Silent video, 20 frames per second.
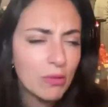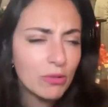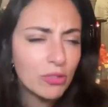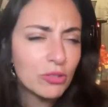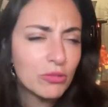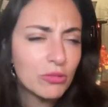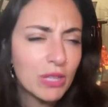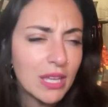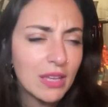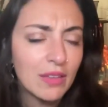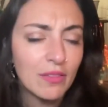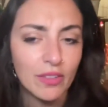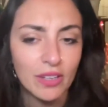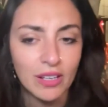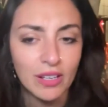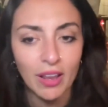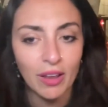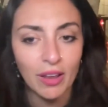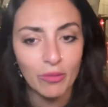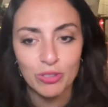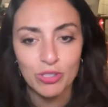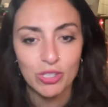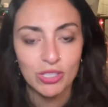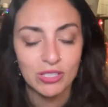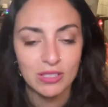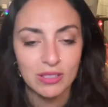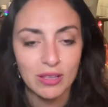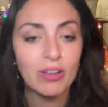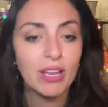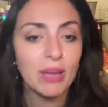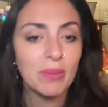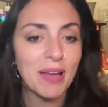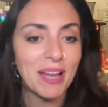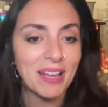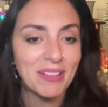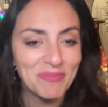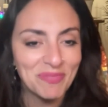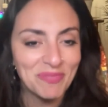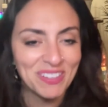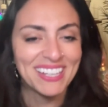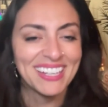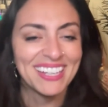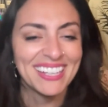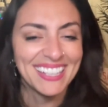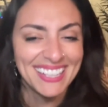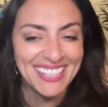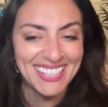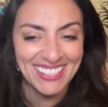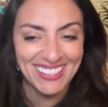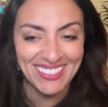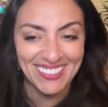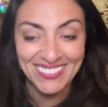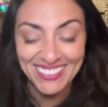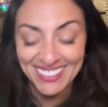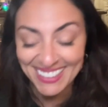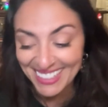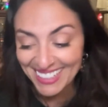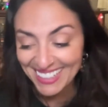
would you leave? And it was just okay, bye. And so it's